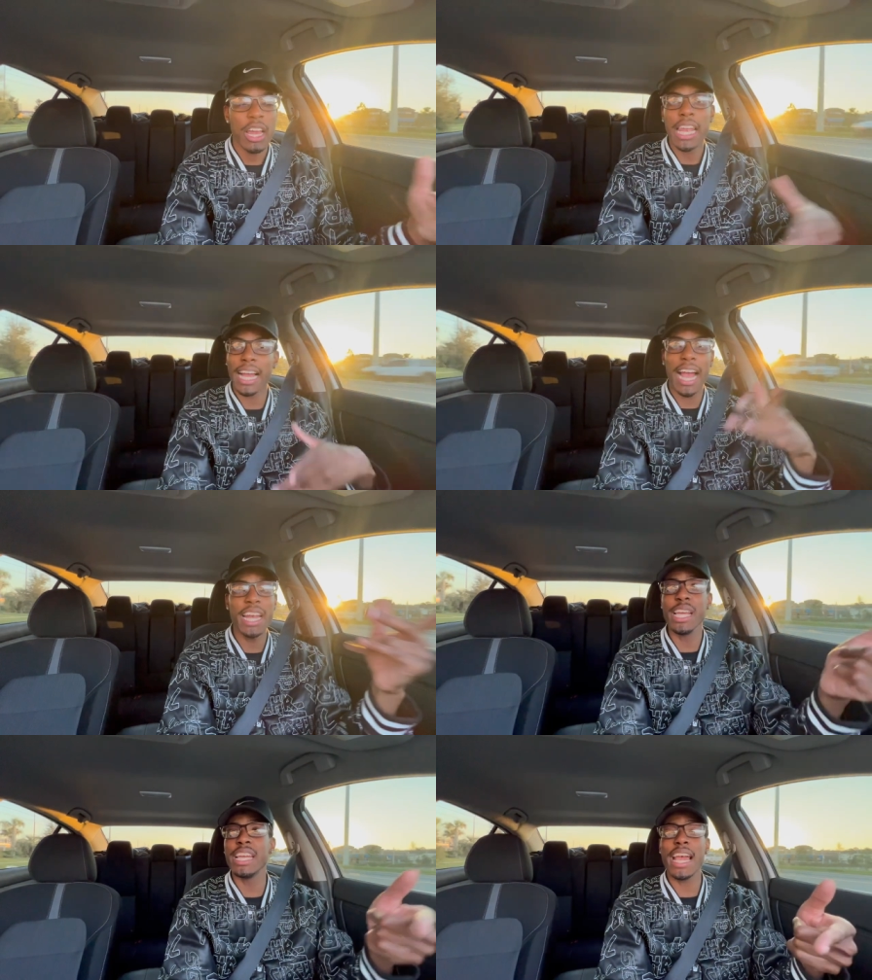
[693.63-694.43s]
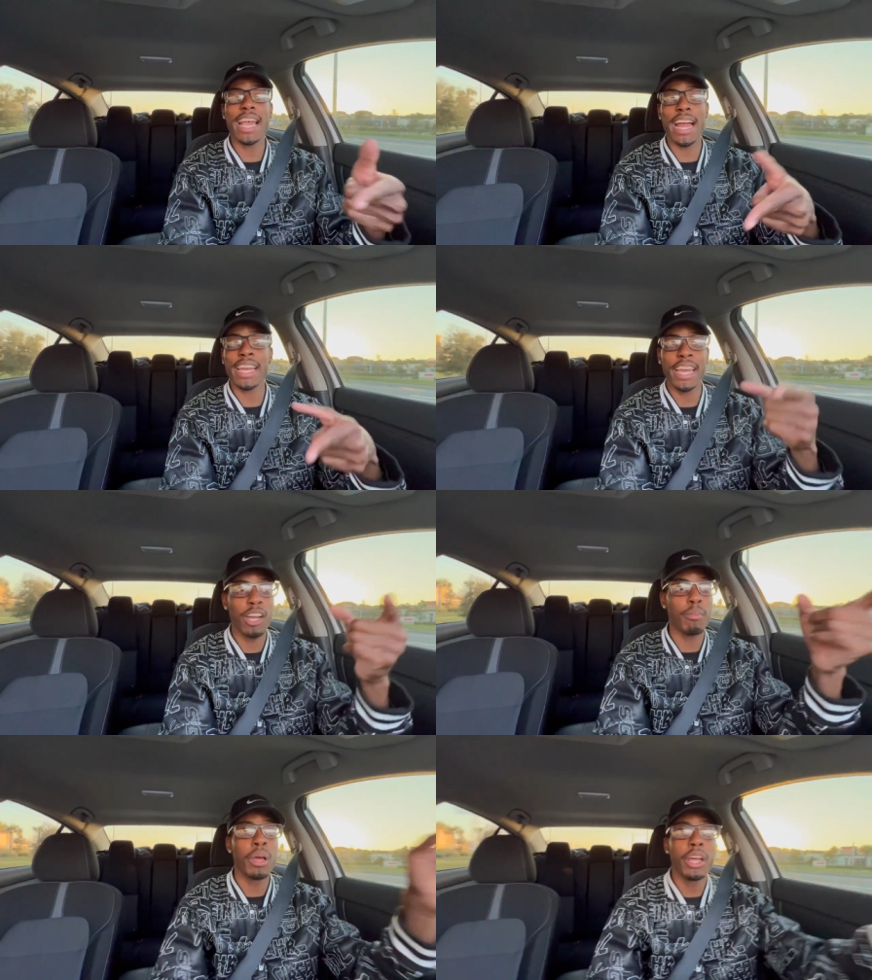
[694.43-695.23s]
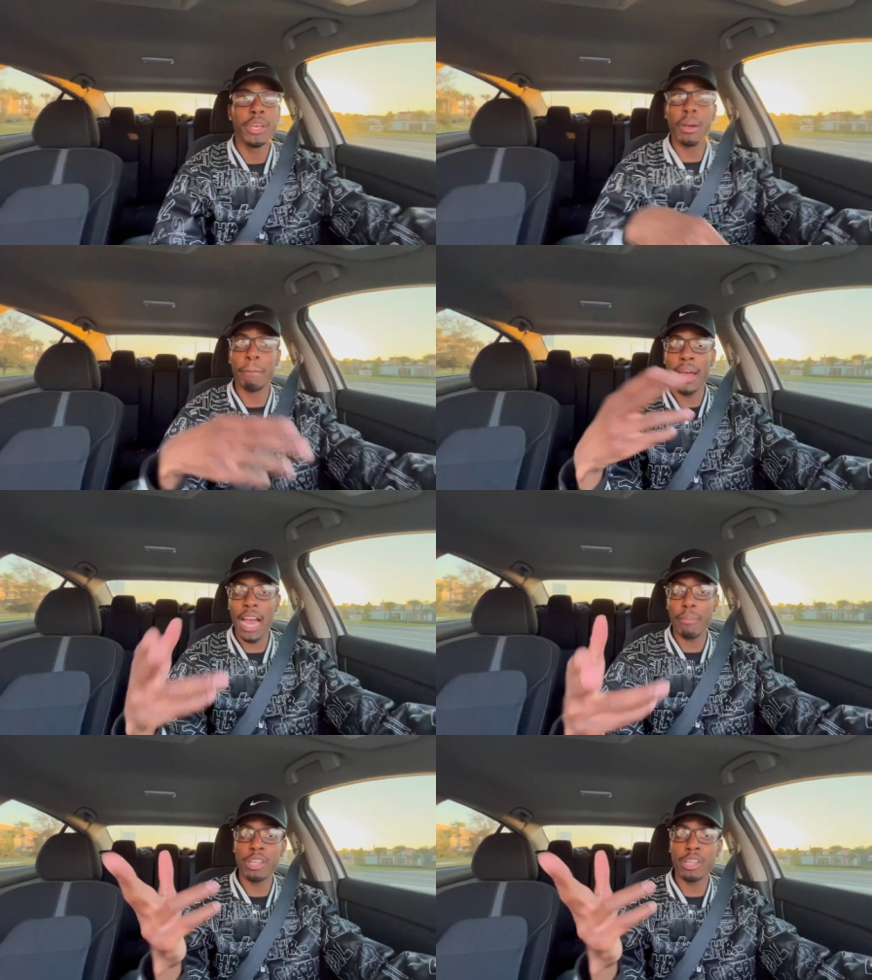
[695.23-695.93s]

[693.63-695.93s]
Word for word: Like I need they goddamn the map,